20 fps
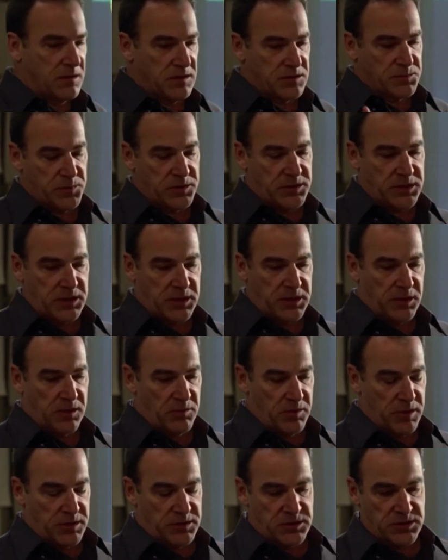This
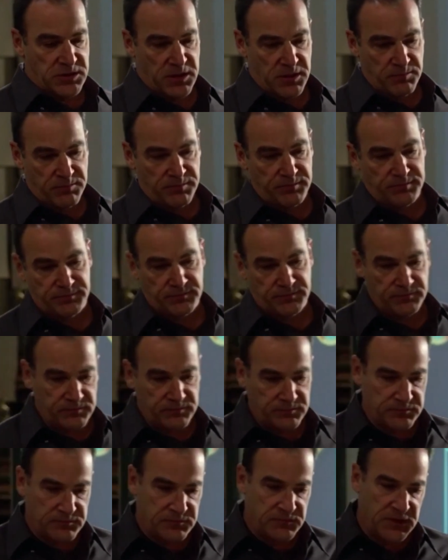particular
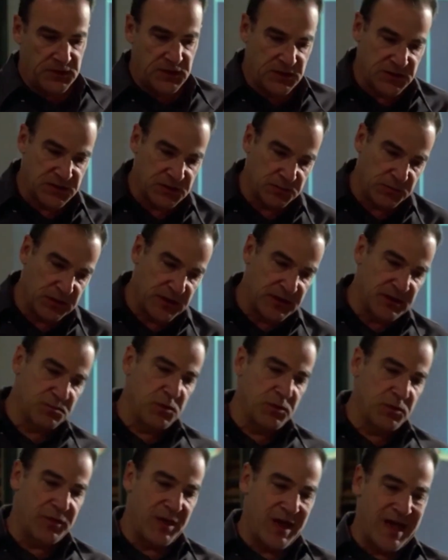unsub, he displays
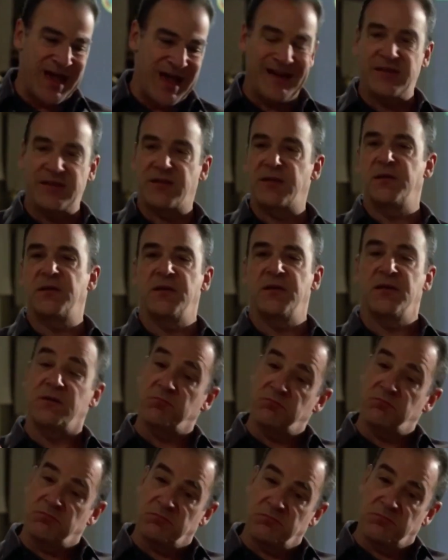both a heightened, he,
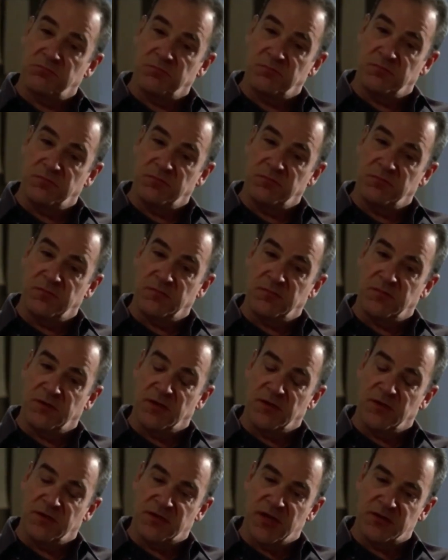
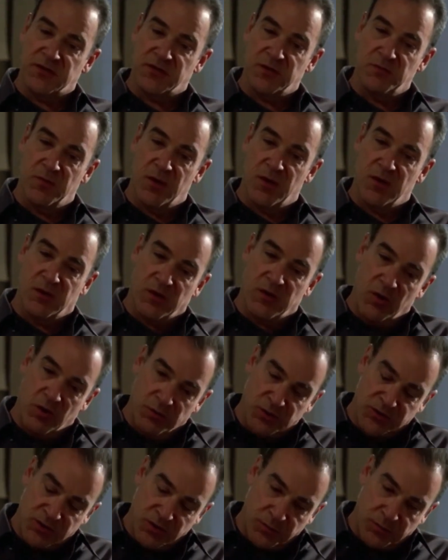it's actually
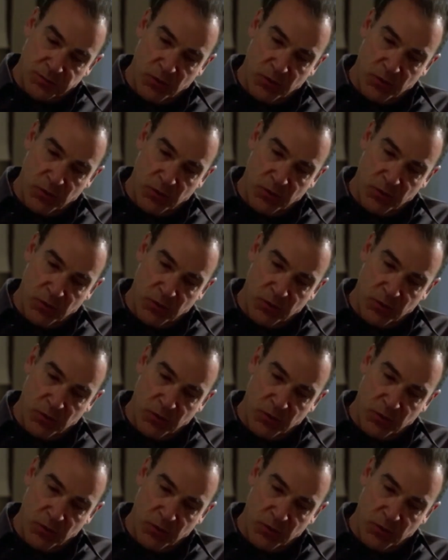almost a